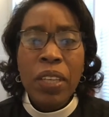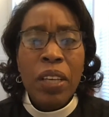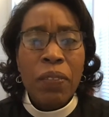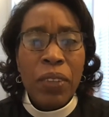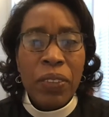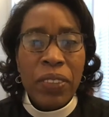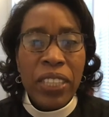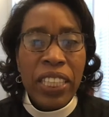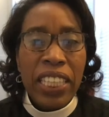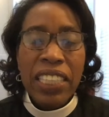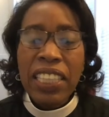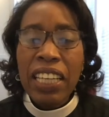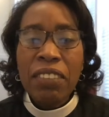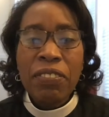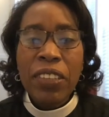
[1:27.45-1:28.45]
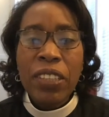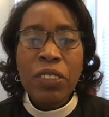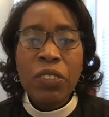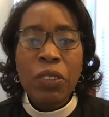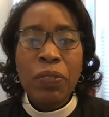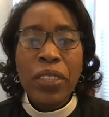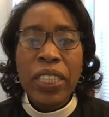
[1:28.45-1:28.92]
But within that
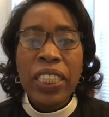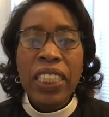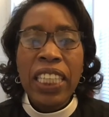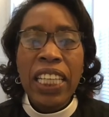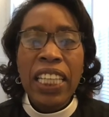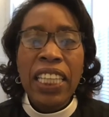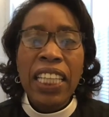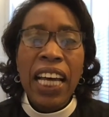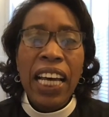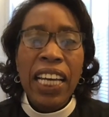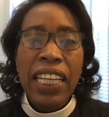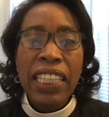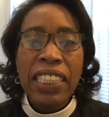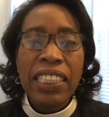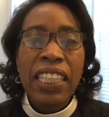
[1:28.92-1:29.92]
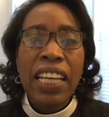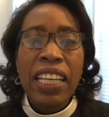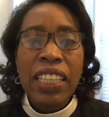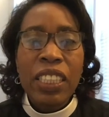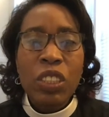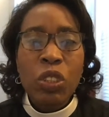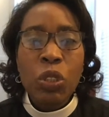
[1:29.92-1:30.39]
vulnerability lies
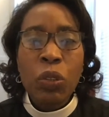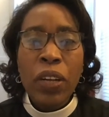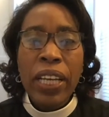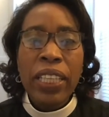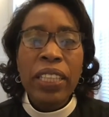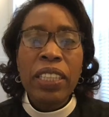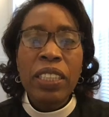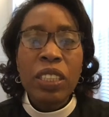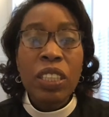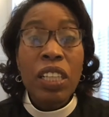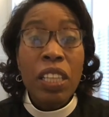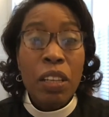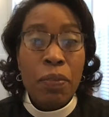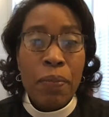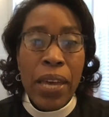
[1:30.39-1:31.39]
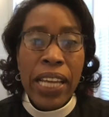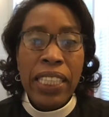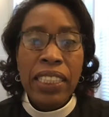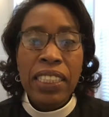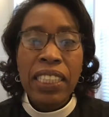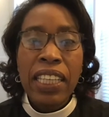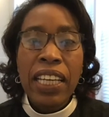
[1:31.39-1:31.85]
the strength to
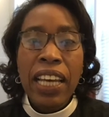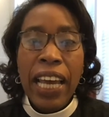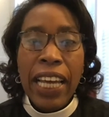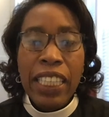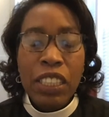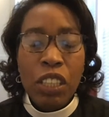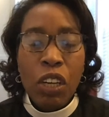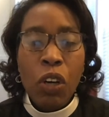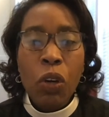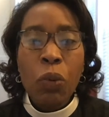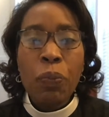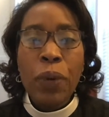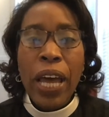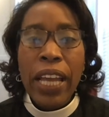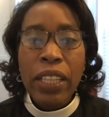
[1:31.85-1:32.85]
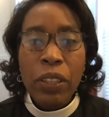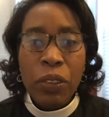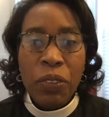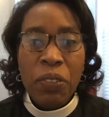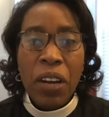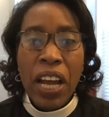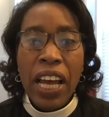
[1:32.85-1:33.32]
lament and cope and
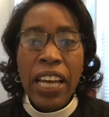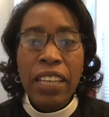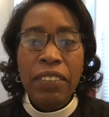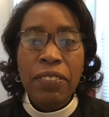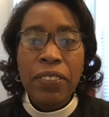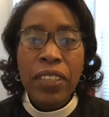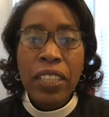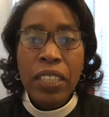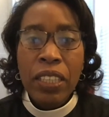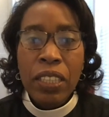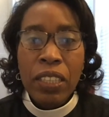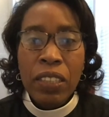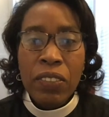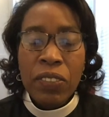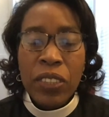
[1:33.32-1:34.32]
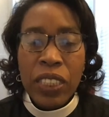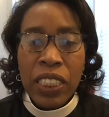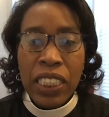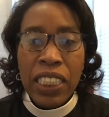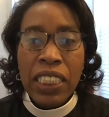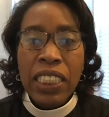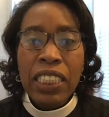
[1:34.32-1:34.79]
thrive. For
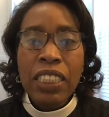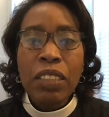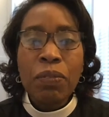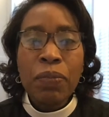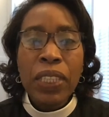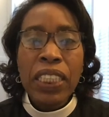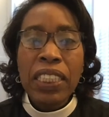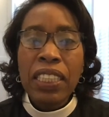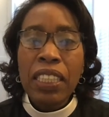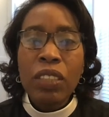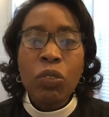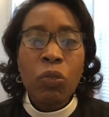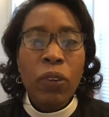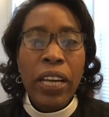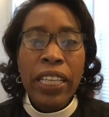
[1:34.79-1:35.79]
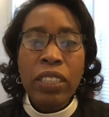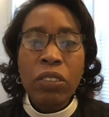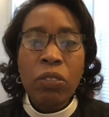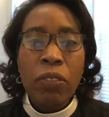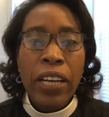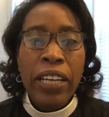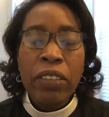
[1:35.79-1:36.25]
Jesus meets us right
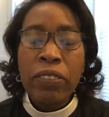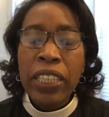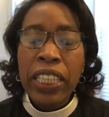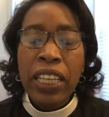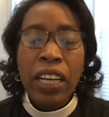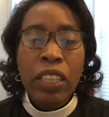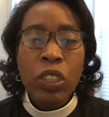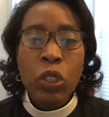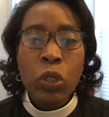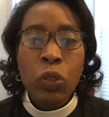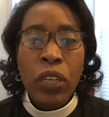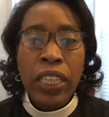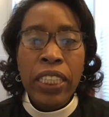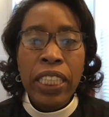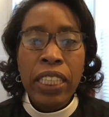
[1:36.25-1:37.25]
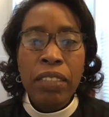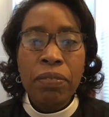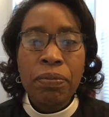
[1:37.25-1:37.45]
where we are struggling.